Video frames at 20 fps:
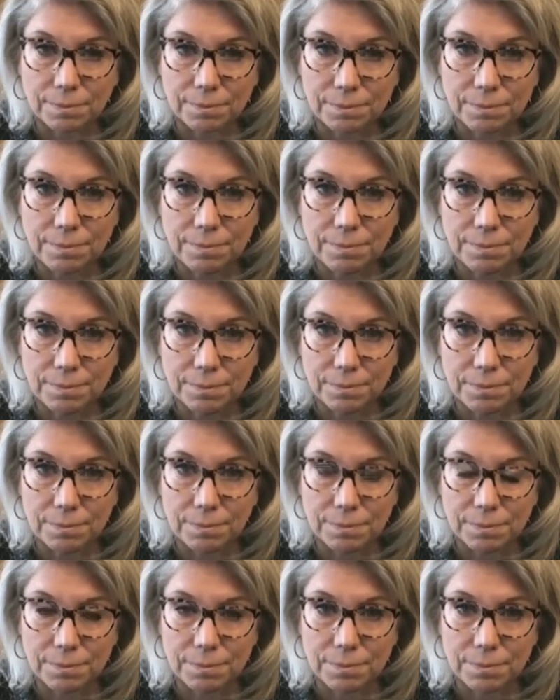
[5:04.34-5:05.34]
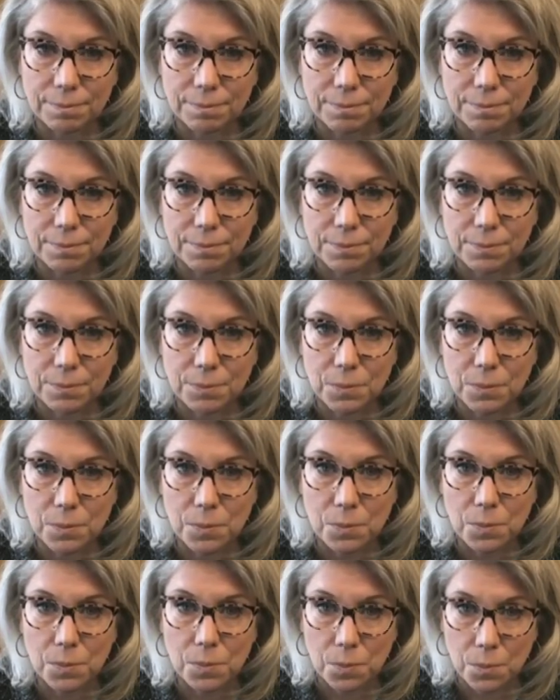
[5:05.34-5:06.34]

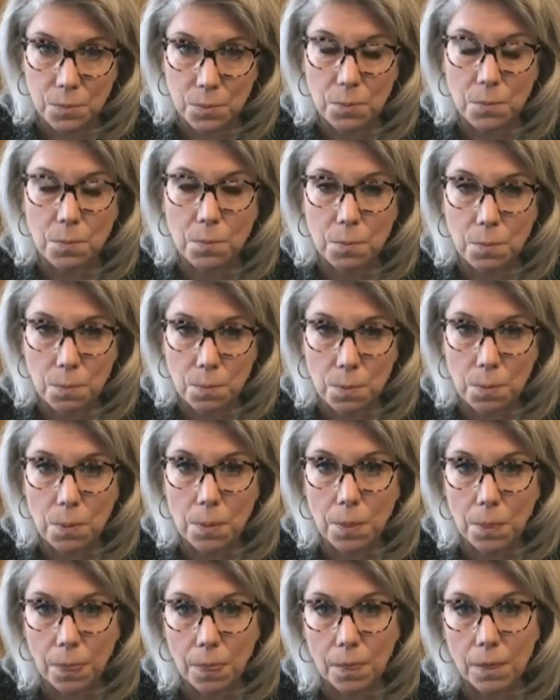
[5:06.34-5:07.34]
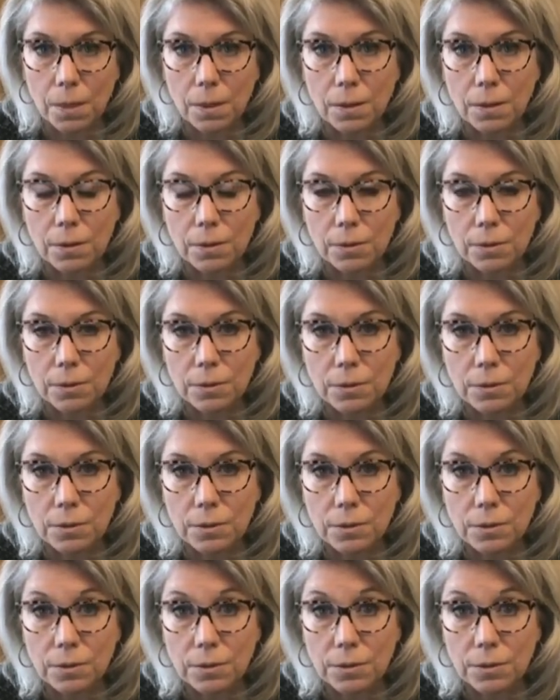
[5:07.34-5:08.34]

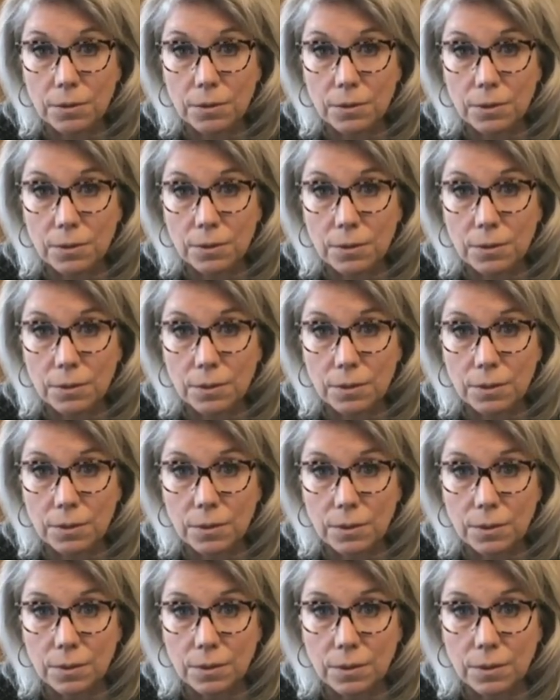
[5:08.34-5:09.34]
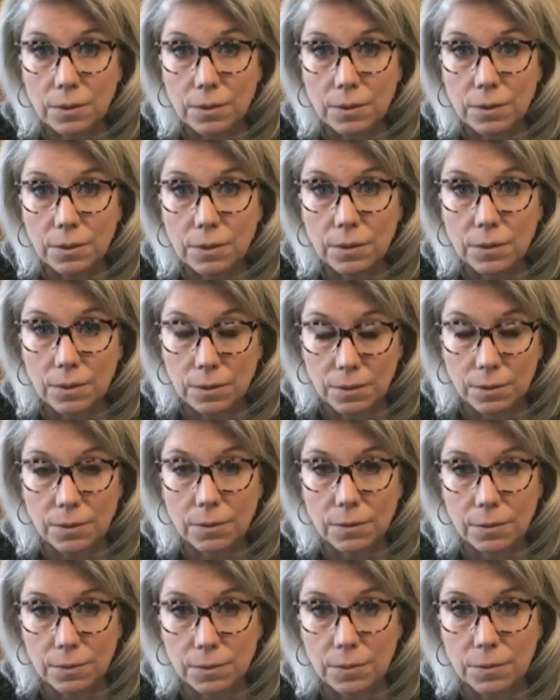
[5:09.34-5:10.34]

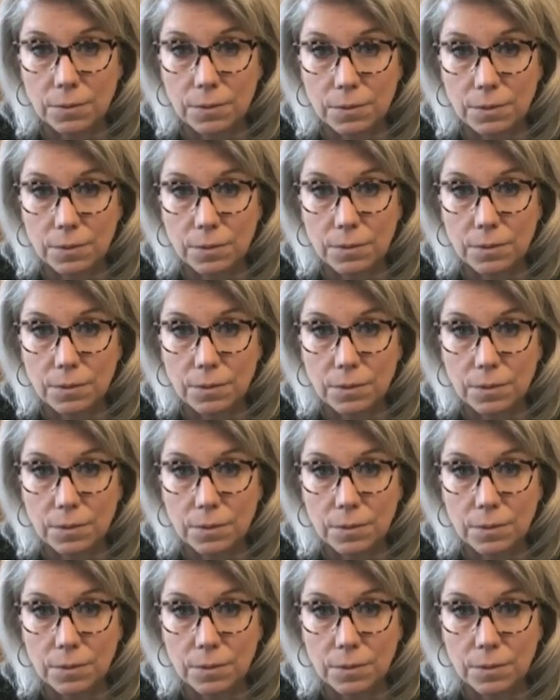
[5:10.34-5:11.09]
[no speech]